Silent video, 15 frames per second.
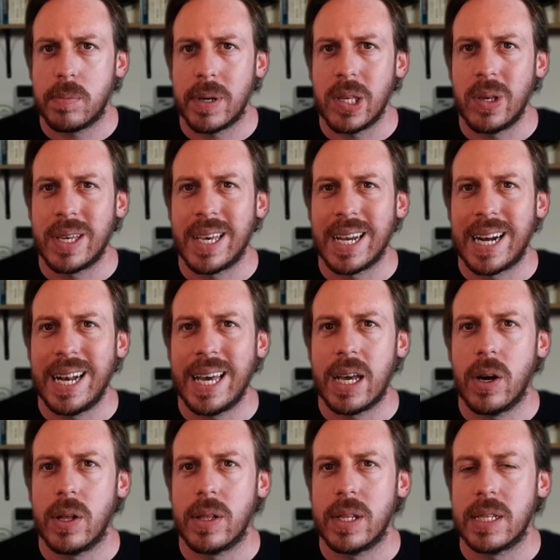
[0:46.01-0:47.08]
but you can click
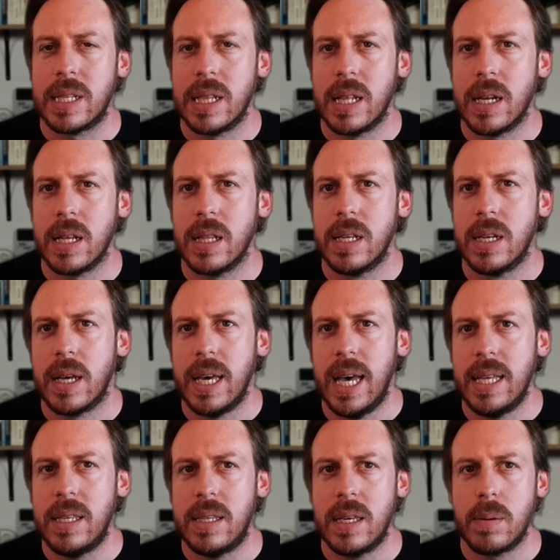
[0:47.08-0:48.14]
on this little
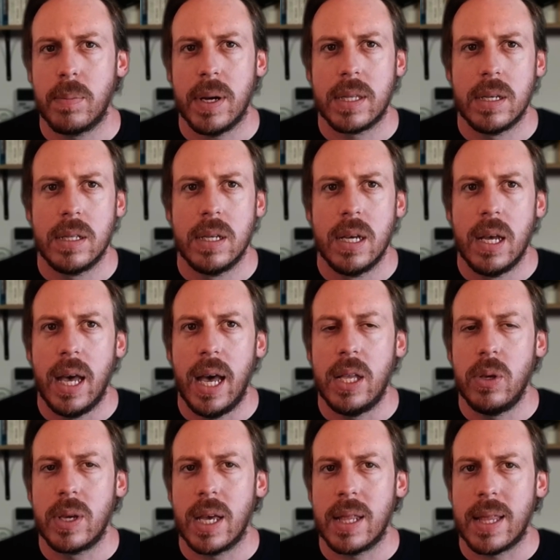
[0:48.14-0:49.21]
editing button
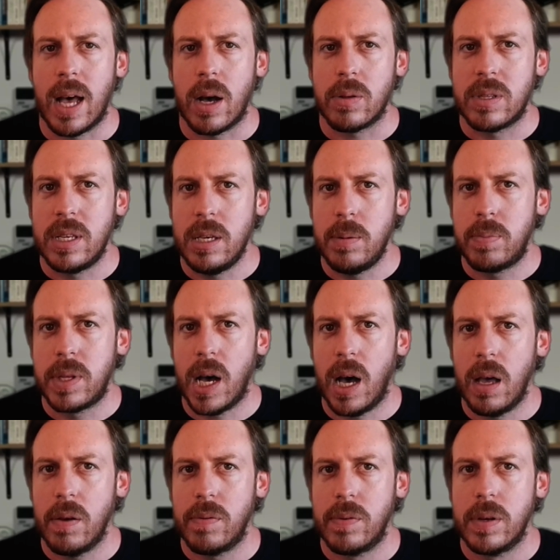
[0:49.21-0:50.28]
and you get now deep
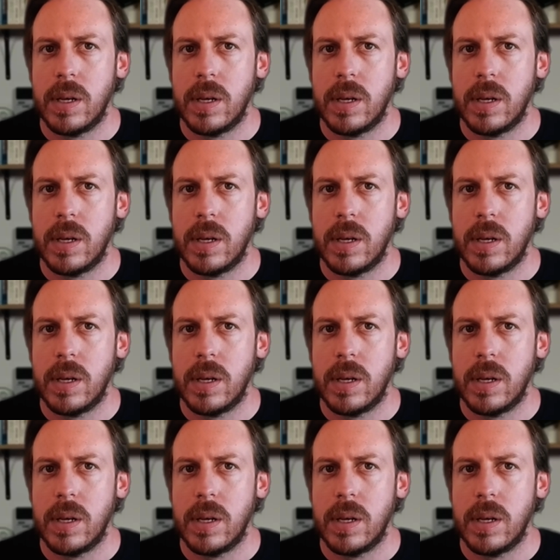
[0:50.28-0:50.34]
dive,